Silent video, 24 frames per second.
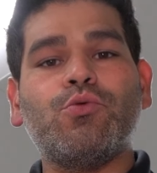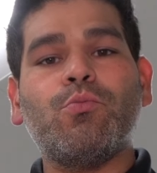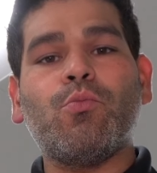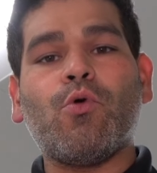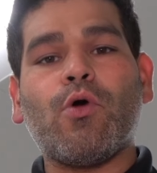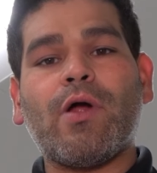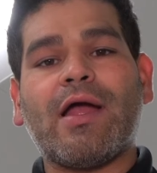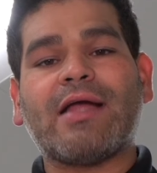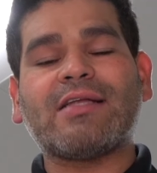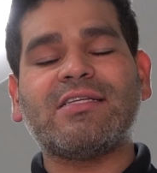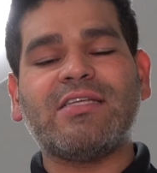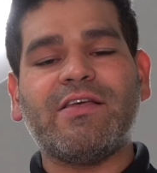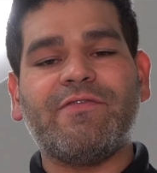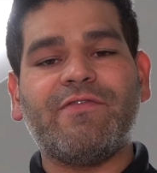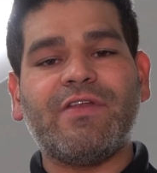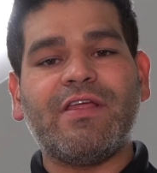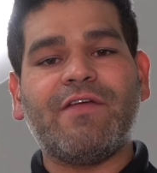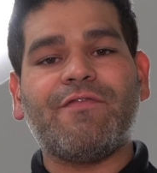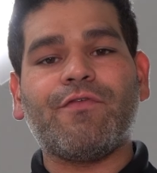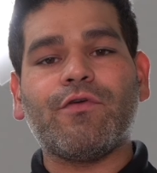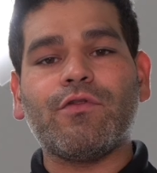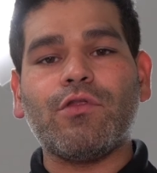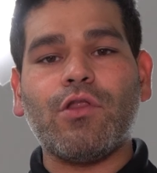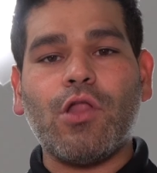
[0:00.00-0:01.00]
more activity
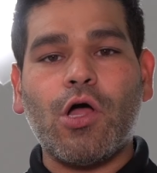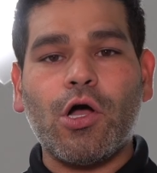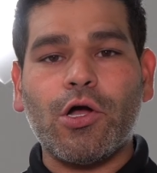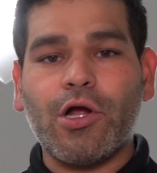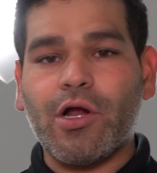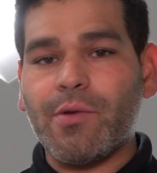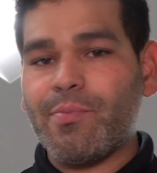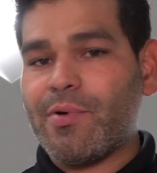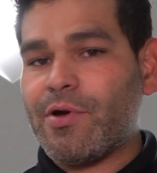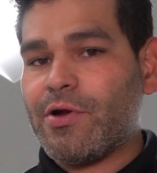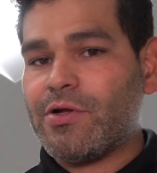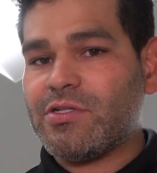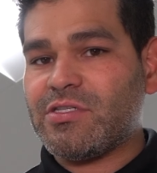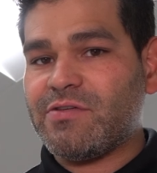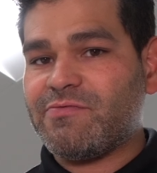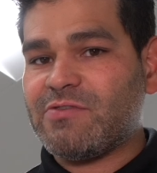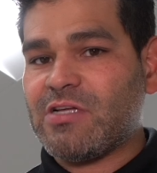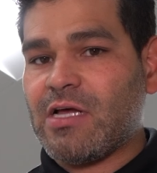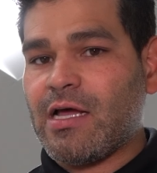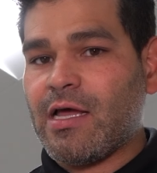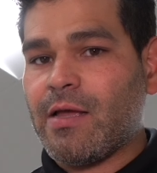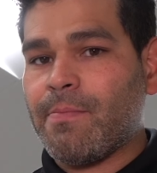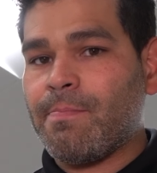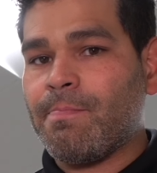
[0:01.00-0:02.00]
for longer periods of
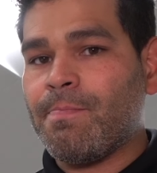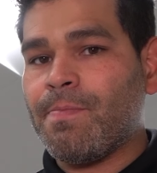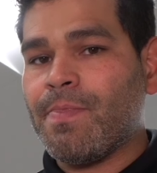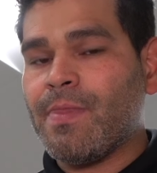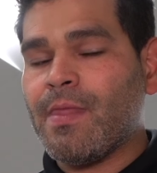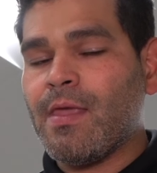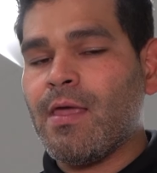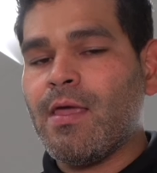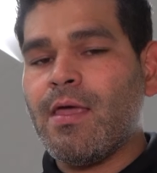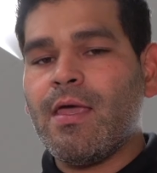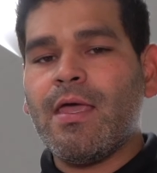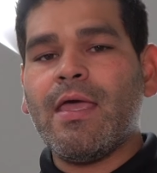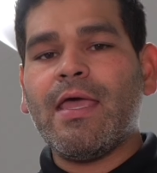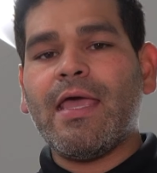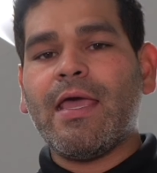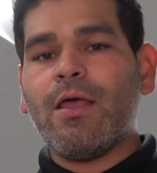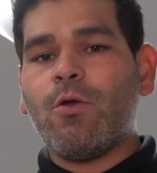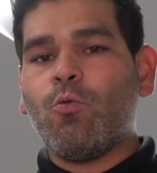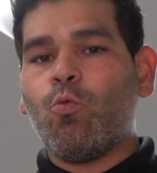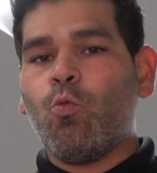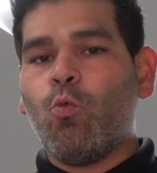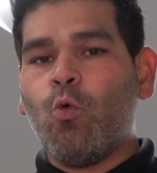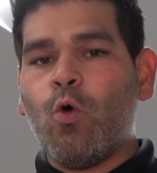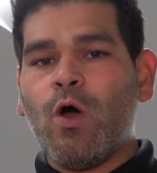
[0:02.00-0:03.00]
time.
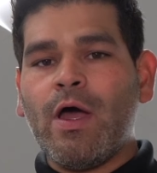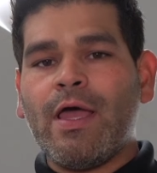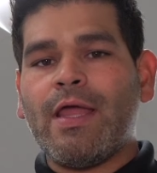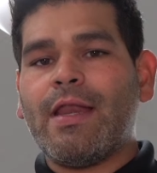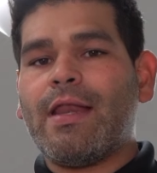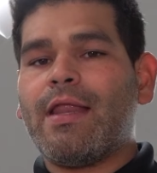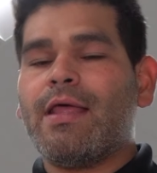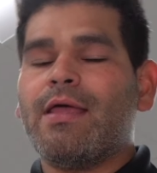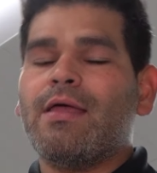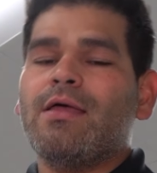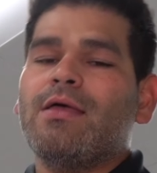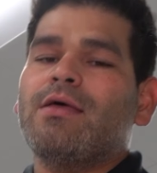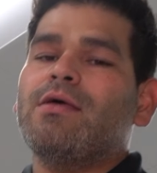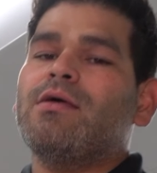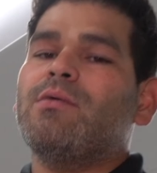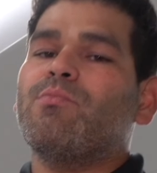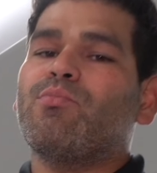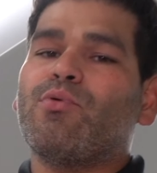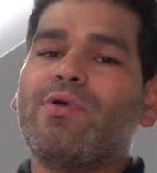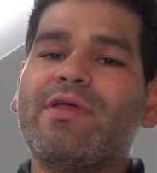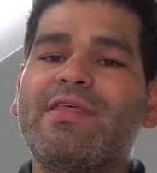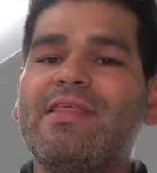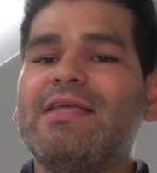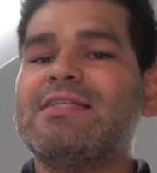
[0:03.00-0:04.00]
And what
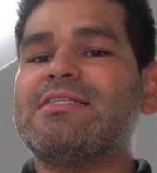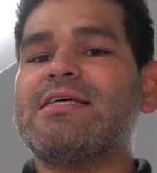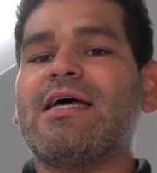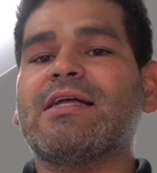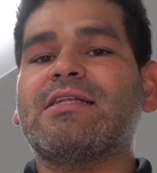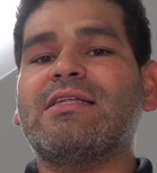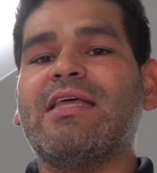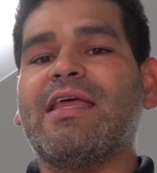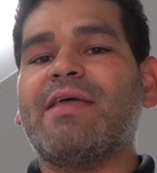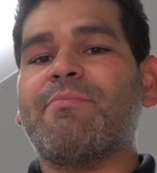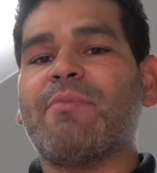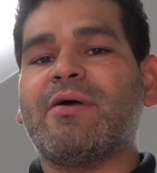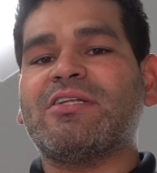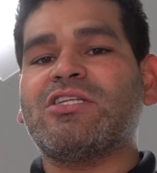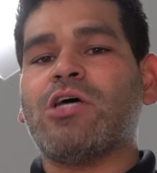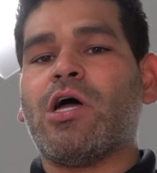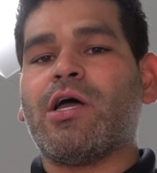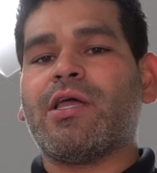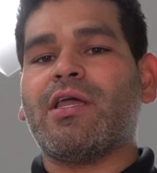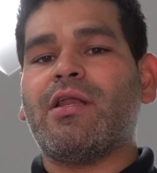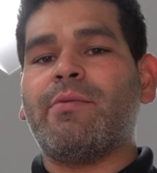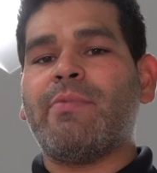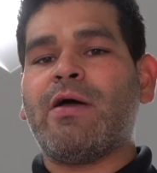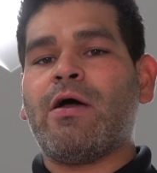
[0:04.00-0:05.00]
breathing technique am I
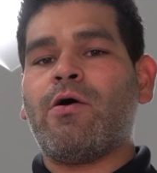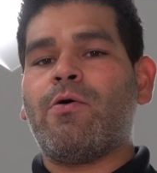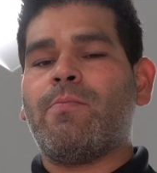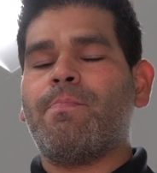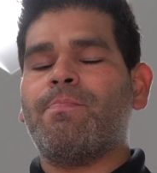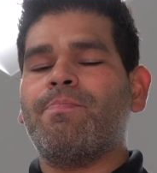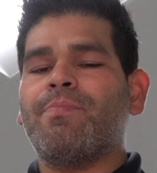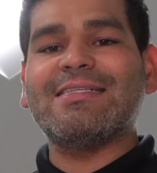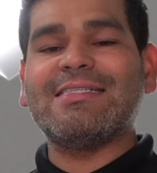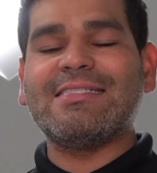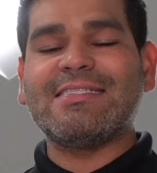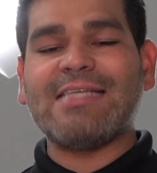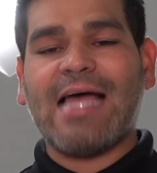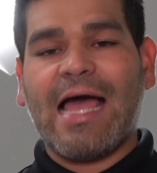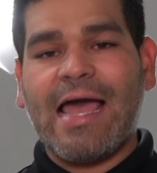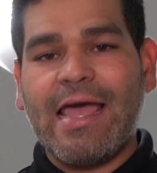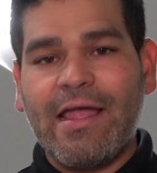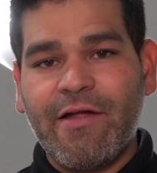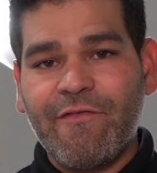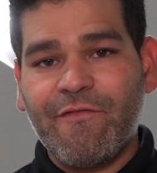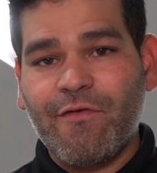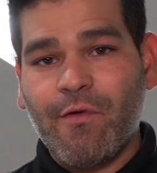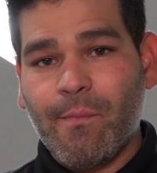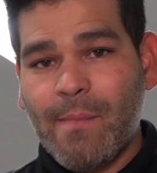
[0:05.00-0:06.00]
talking about?
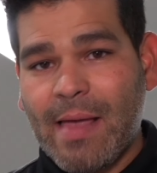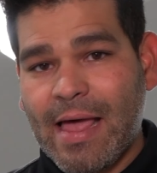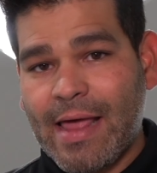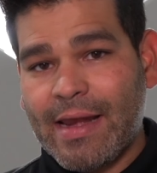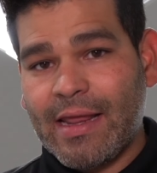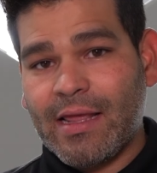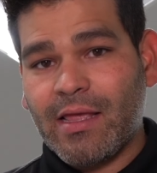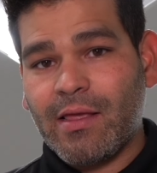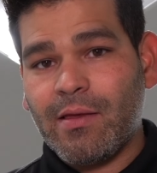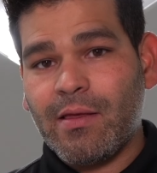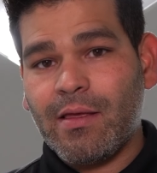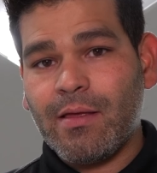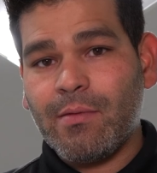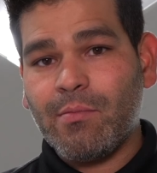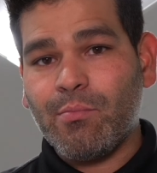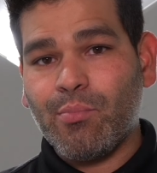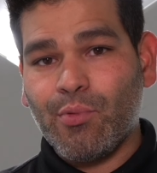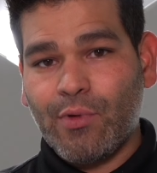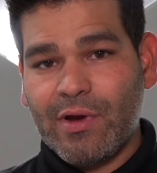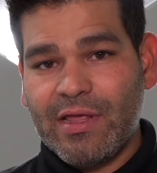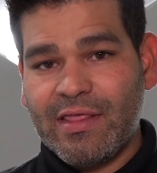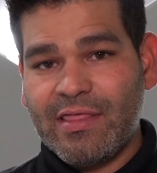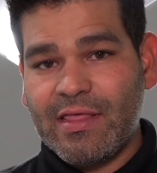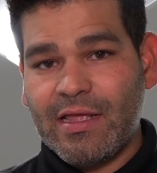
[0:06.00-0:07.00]
Diaphragmatic
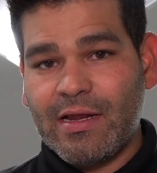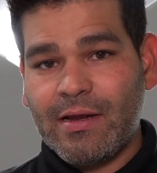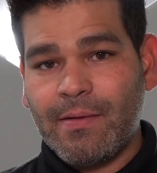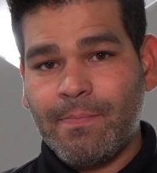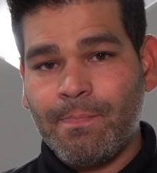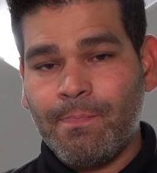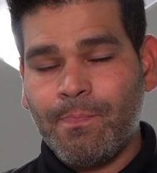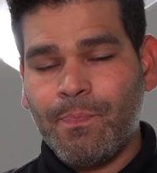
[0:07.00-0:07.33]
breathing.